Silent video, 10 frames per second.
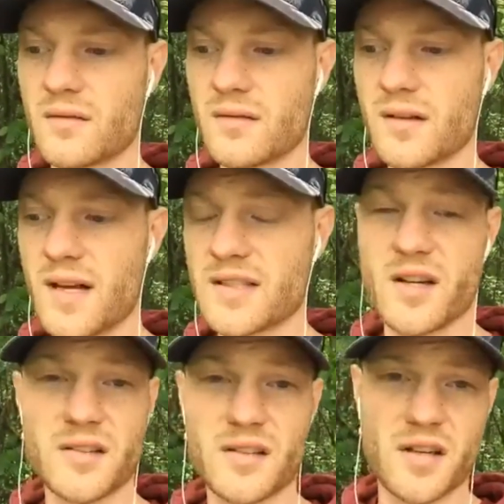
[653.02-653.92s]
it's
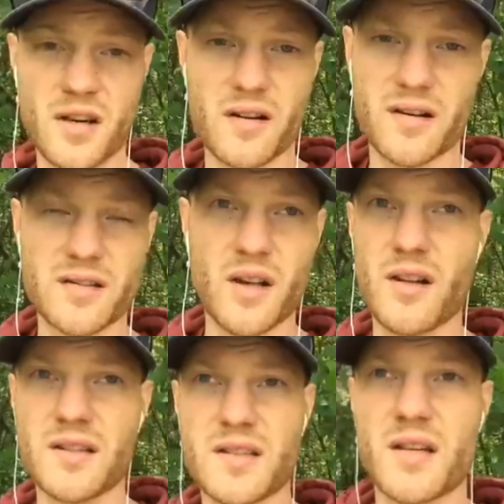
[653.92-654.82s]
not secure. It's all
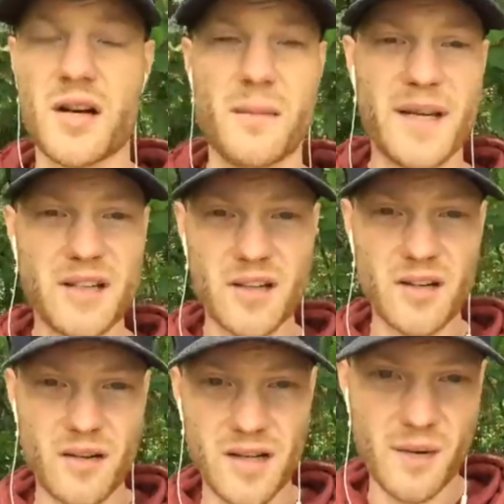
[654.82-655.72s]
insecure. I mean, look at
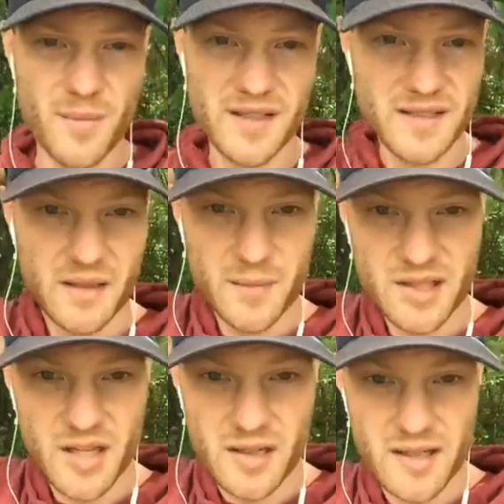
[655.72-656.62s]
all the companies that have been
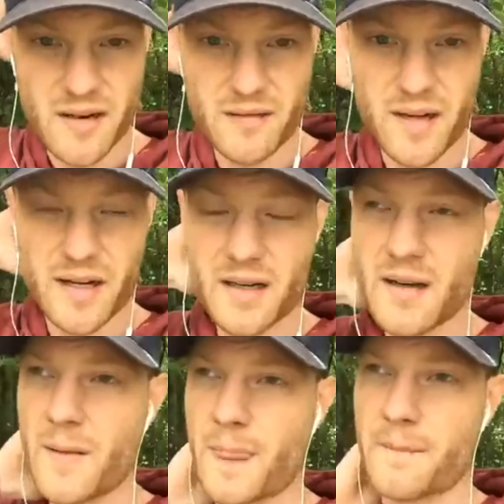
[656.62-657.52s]
shut down, right?
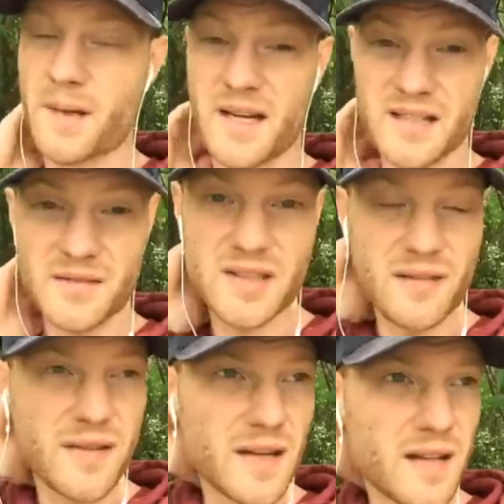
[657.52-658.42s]
Because of
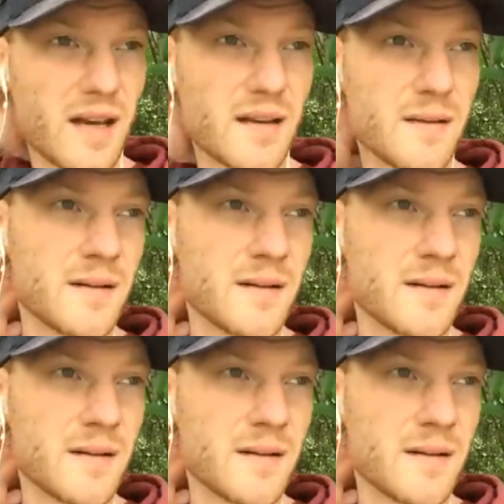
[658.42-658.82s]
stuff like that.